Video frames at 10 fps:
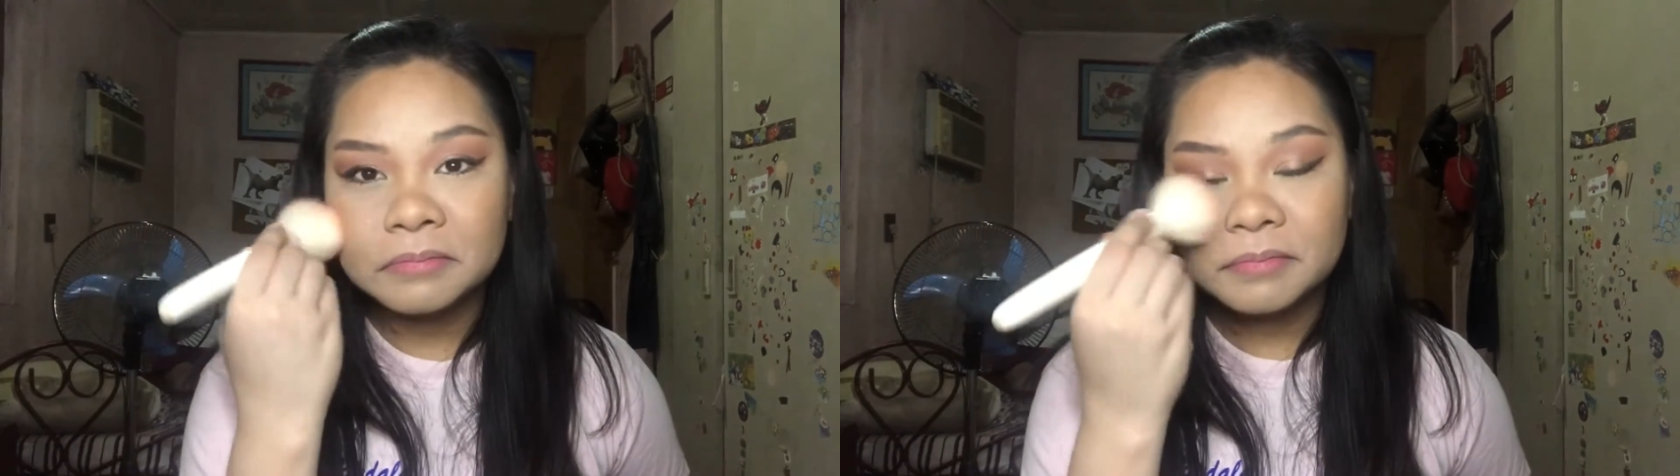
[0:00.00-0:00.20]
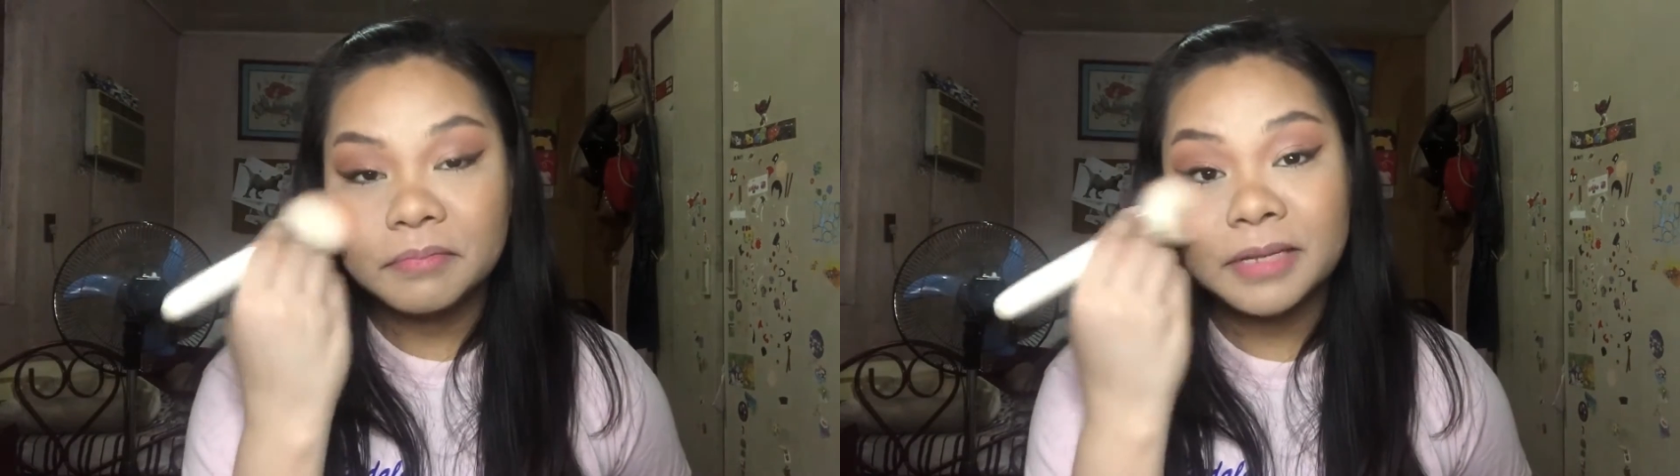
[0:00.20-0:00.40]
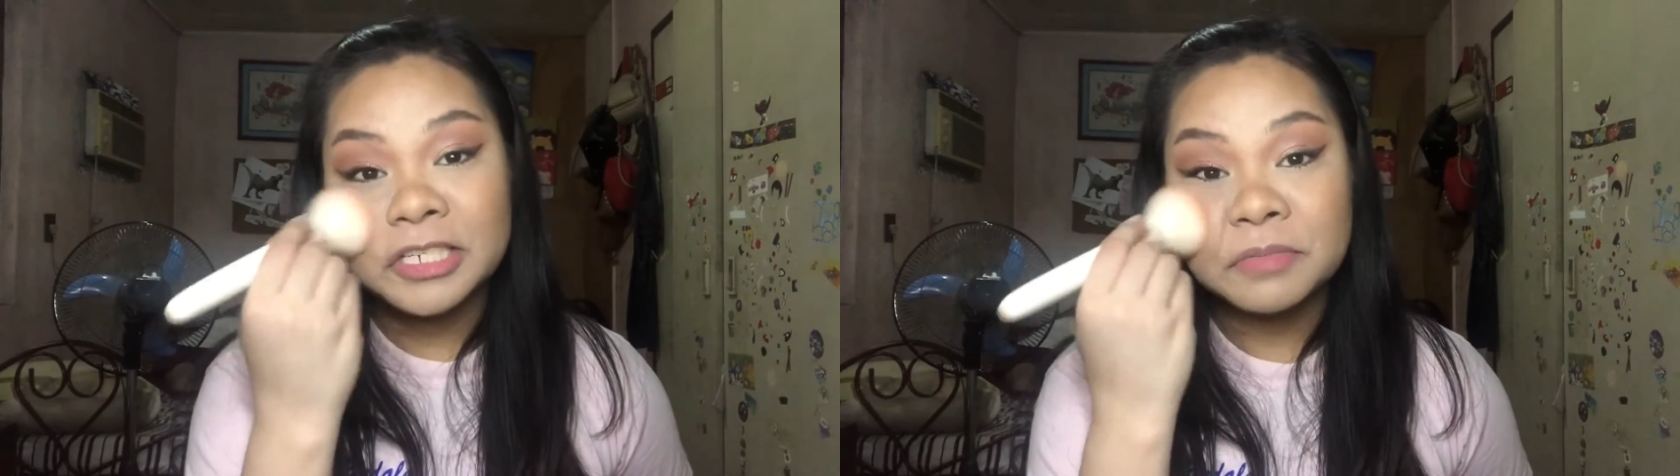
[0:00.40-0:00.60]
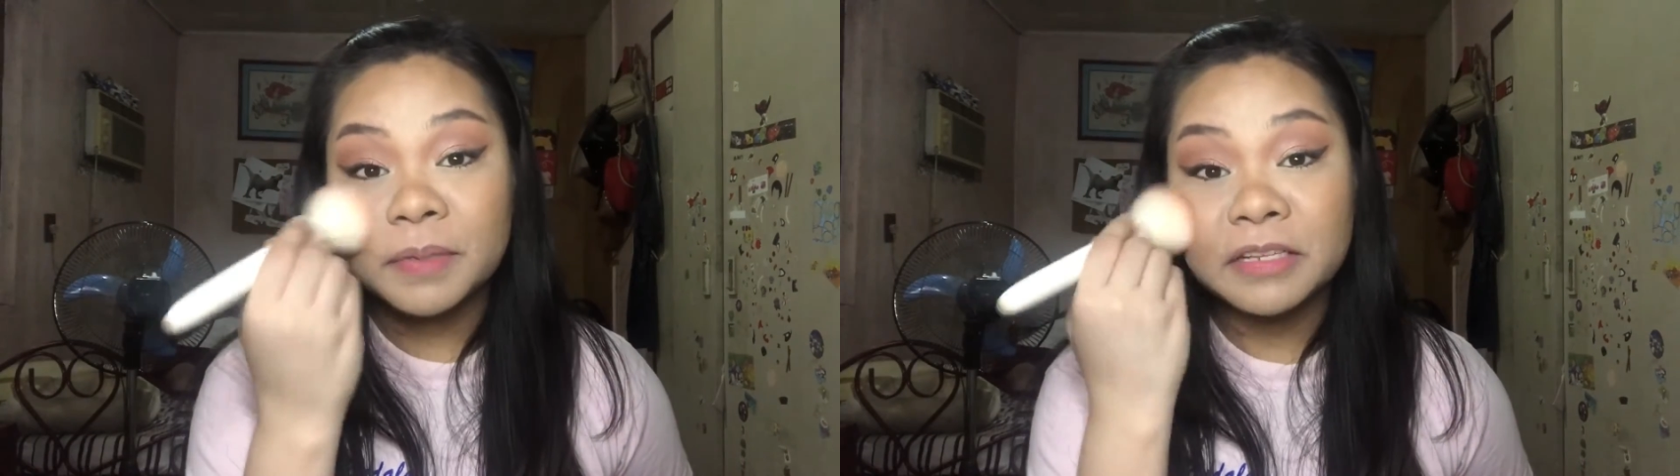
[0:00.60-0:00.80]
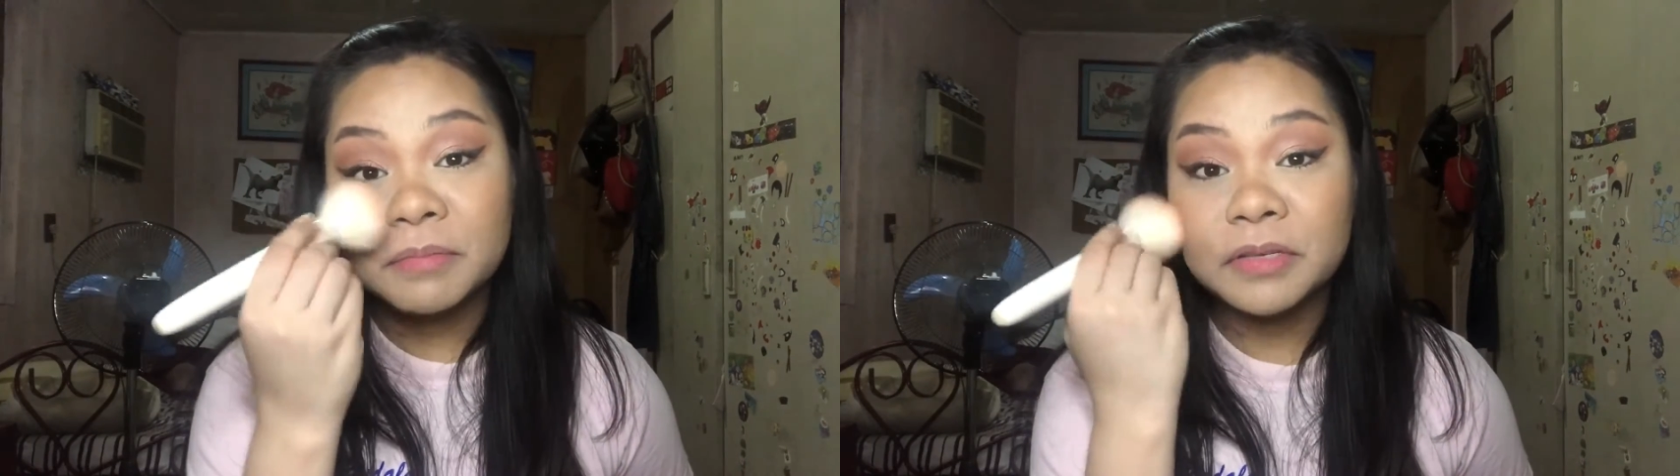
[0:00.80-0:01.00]
Blush
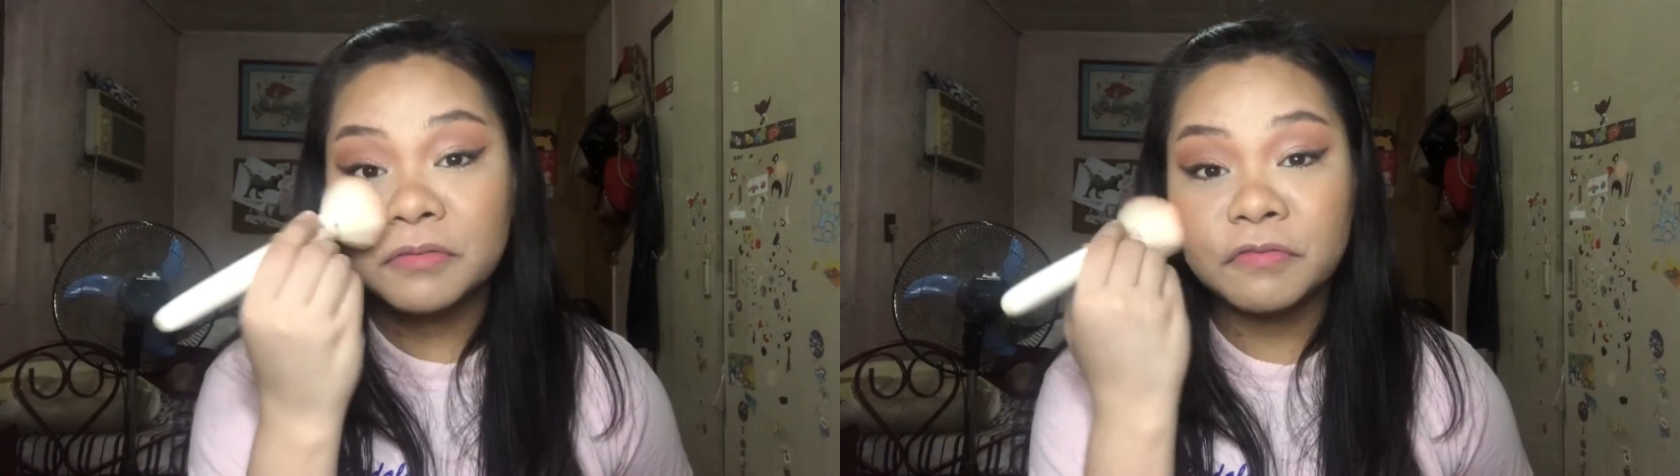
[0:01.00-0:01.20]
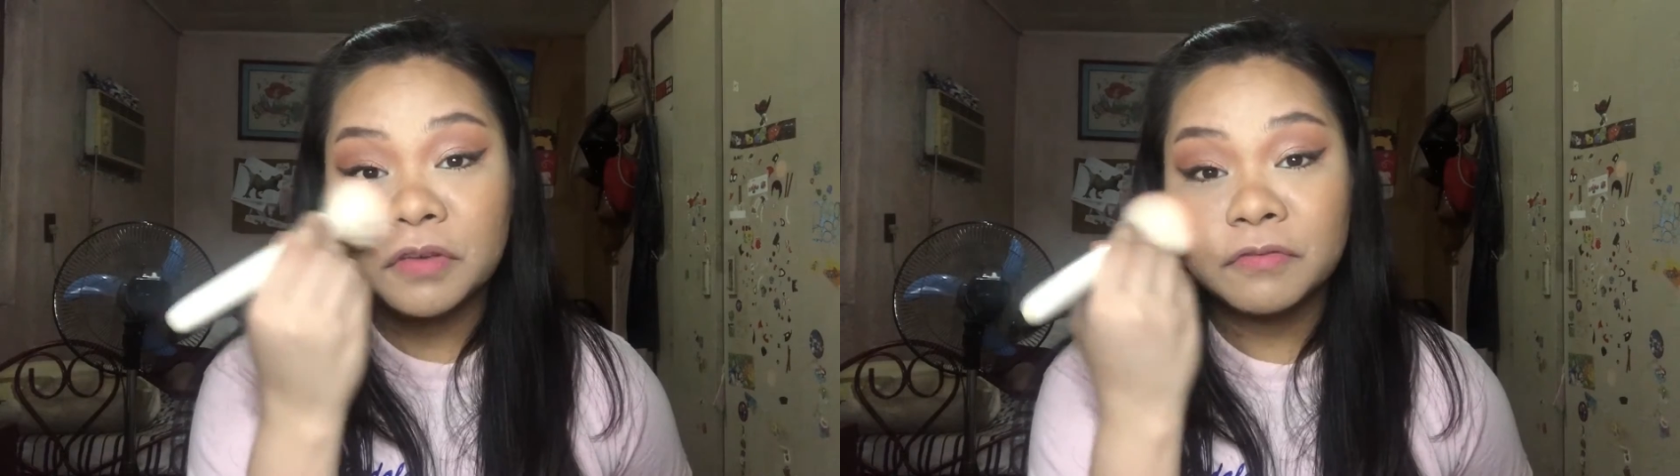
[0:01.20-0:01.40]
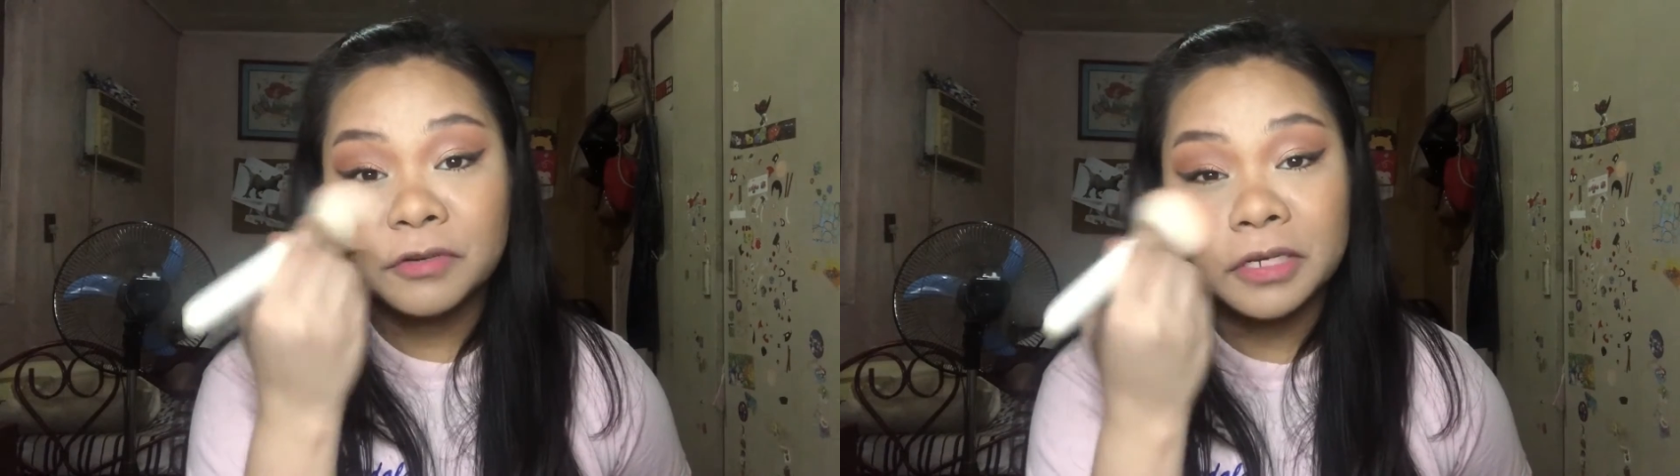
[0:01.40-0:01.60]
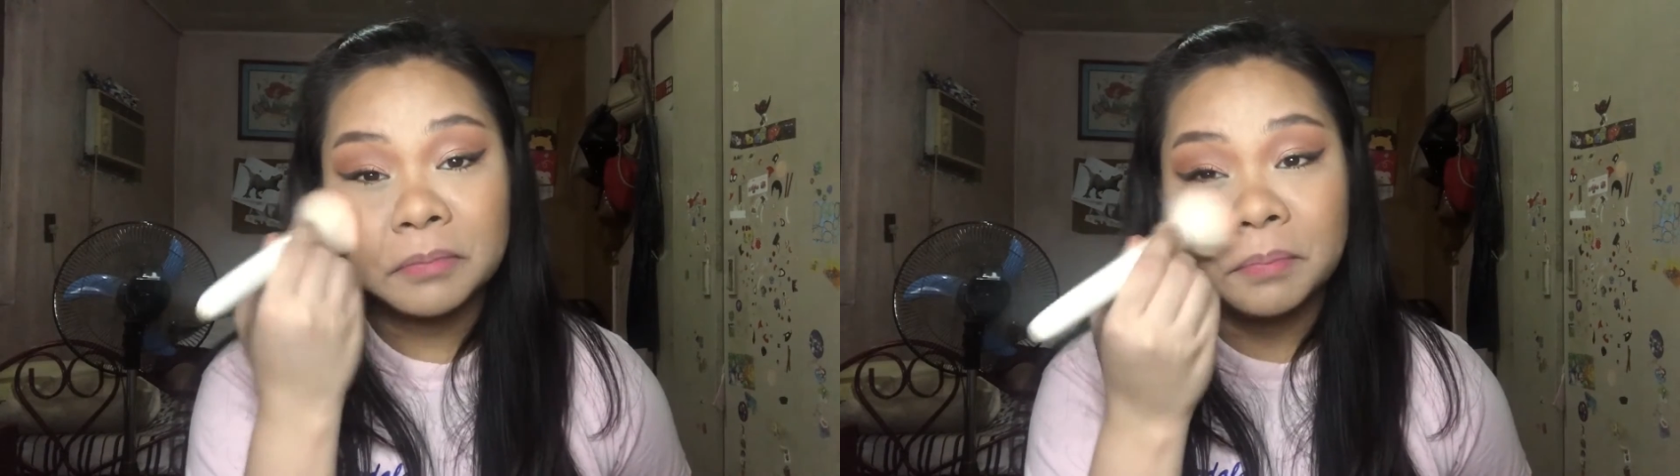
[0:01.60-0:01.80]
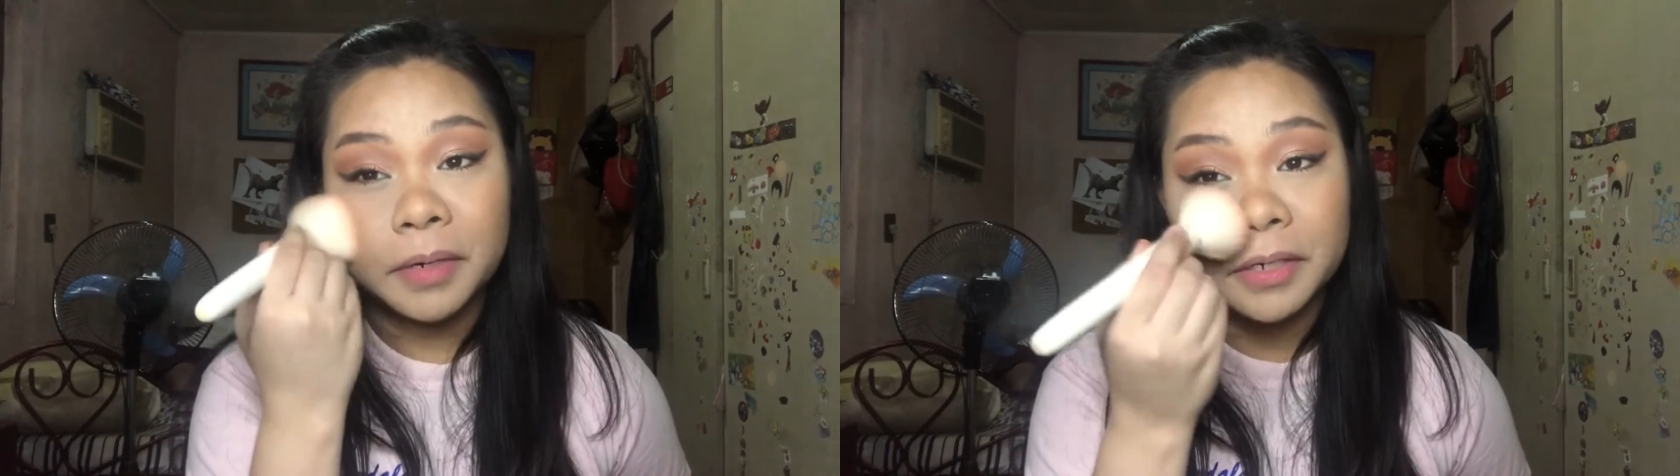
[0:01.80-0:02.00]
pa naman yung favorite
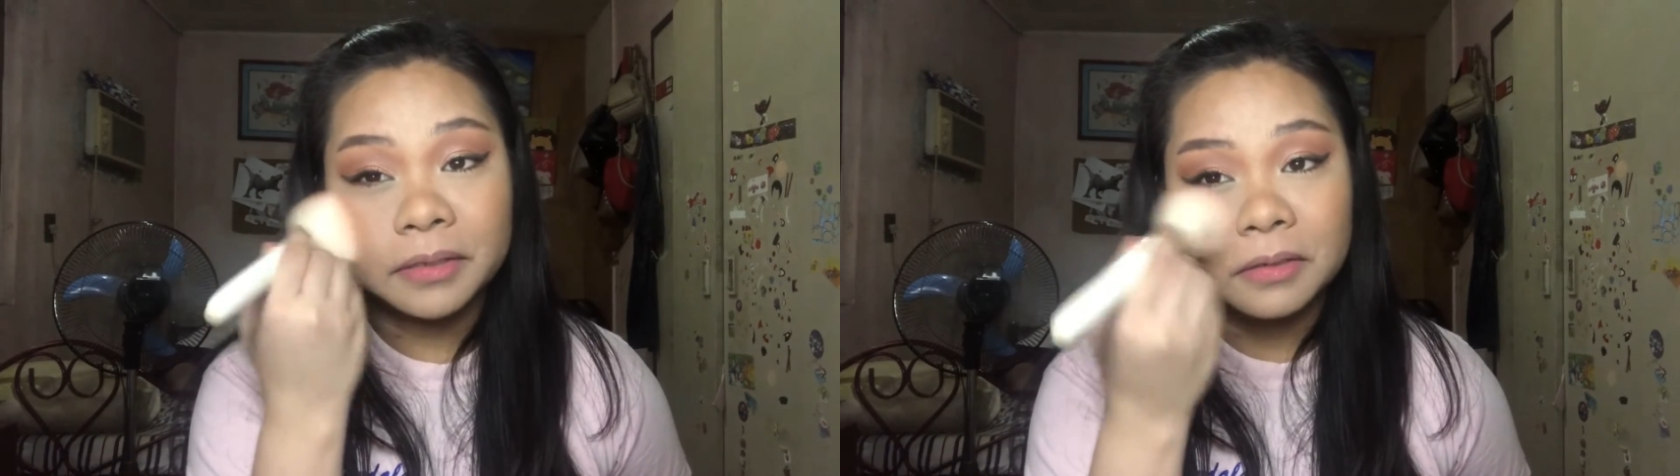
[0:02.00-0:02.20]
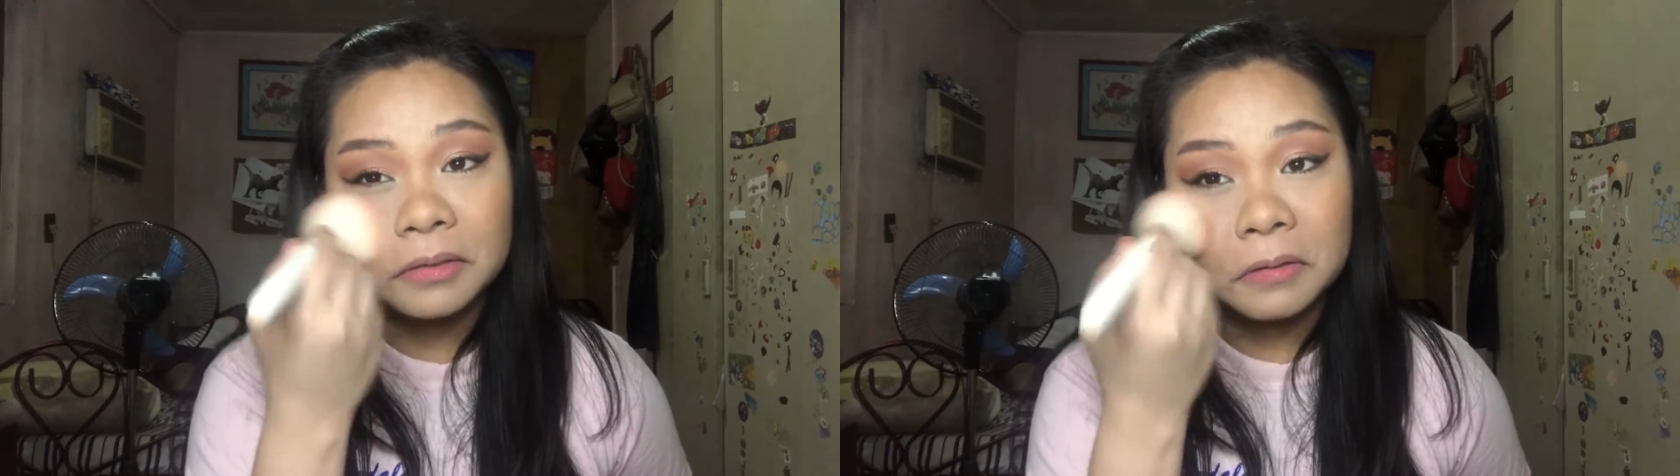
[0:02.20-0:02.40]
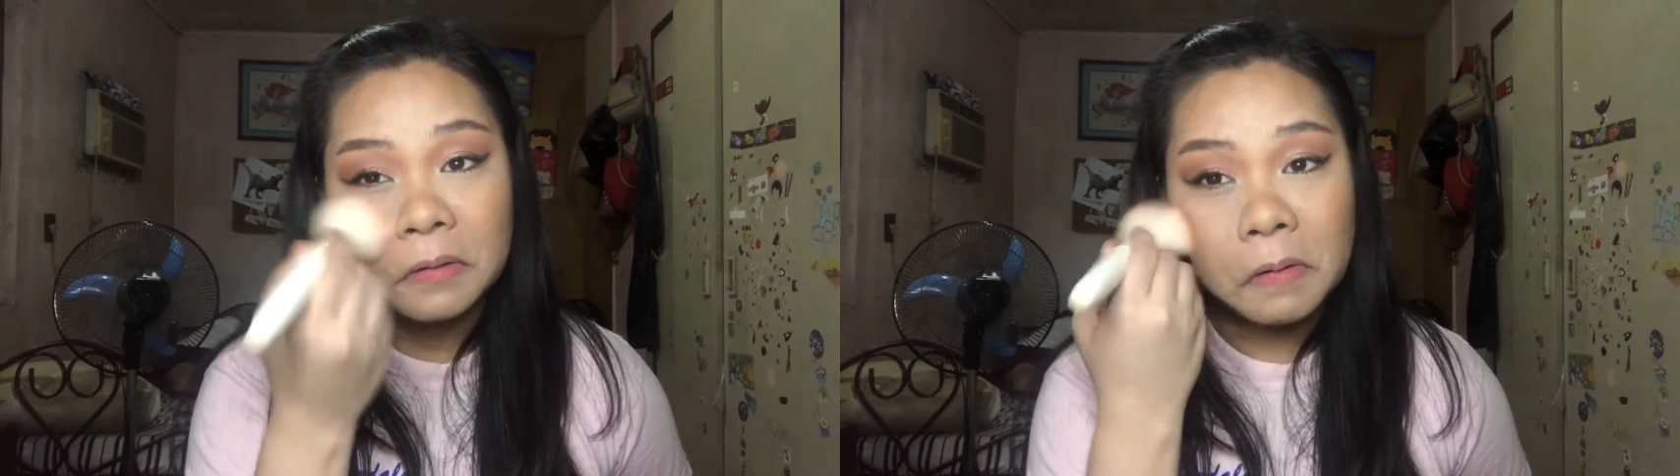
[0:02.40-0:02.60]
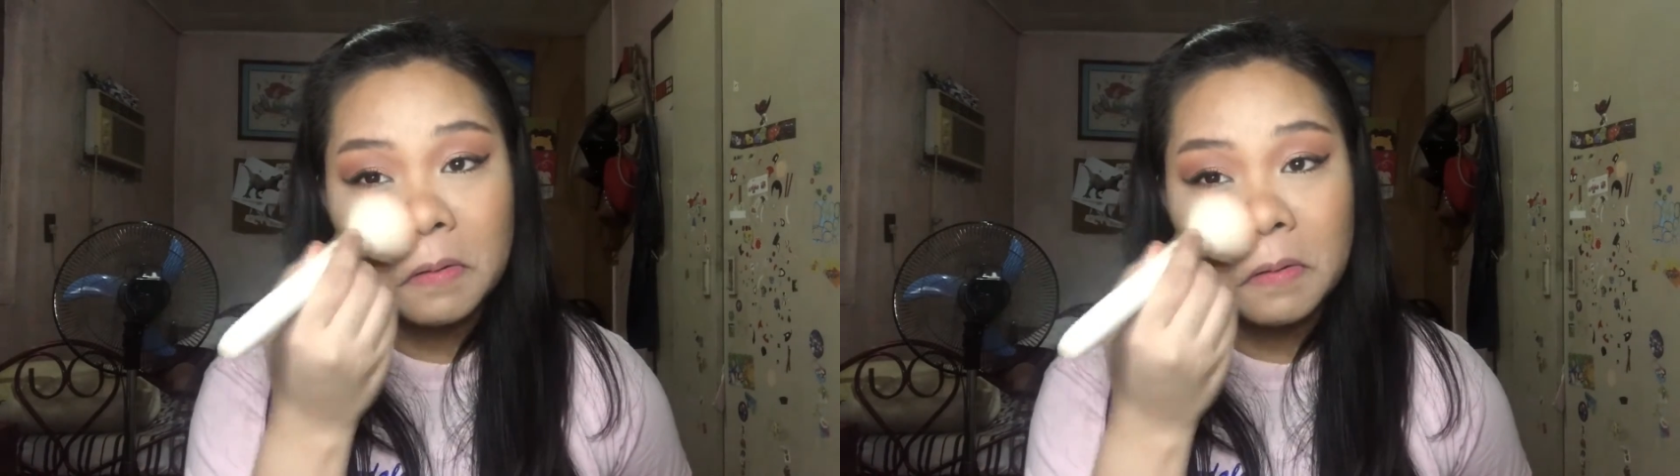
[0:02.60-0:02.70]
part ko.